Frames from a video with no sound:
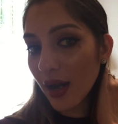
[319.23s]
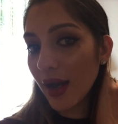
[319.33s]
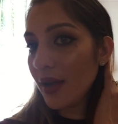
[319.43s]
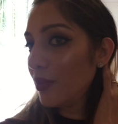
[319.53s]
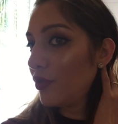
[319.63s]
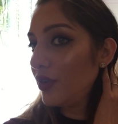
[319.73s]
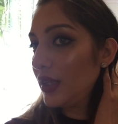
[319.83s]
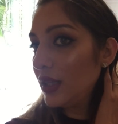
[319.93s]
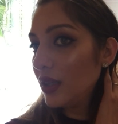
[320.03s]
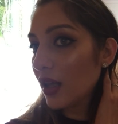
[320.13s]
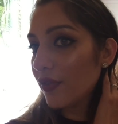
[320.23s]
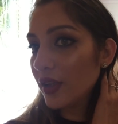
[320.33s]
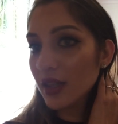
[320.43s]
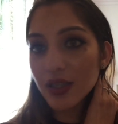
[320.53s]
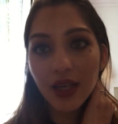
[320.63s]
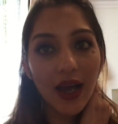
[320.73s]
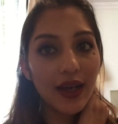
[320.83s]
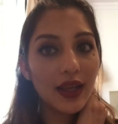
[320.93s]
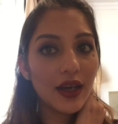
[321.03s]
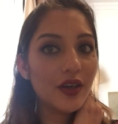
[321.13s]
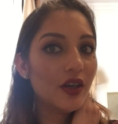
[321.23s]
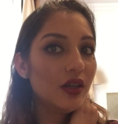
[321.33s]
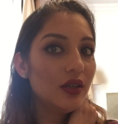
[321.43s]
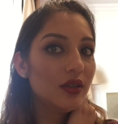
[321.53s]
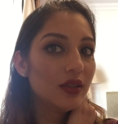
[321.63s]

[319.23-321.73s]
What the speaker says: I am really loving this highlighter.